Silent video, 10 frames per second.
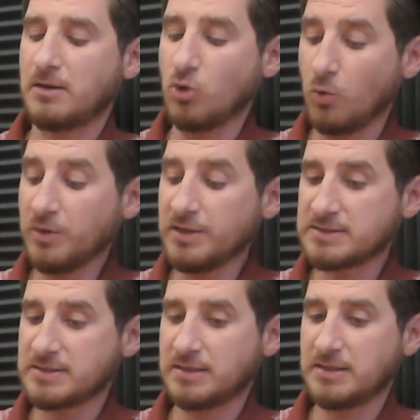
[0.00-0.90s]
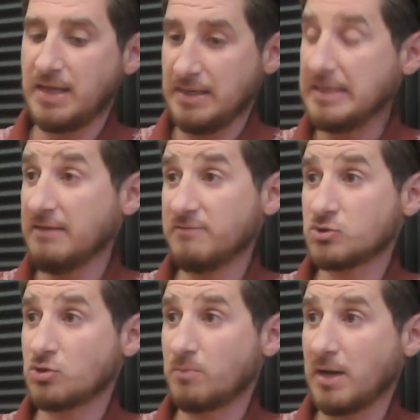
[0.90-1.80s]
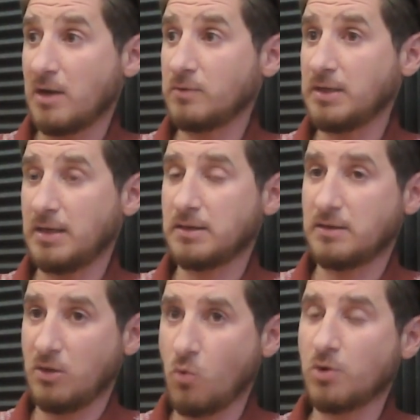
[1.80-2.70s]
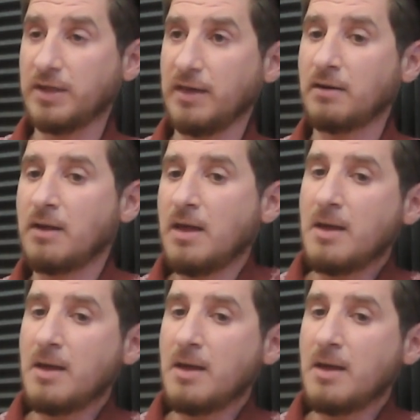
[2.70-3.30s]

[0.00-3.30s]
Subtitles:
lawyers that they live in Sonoma County and they work here.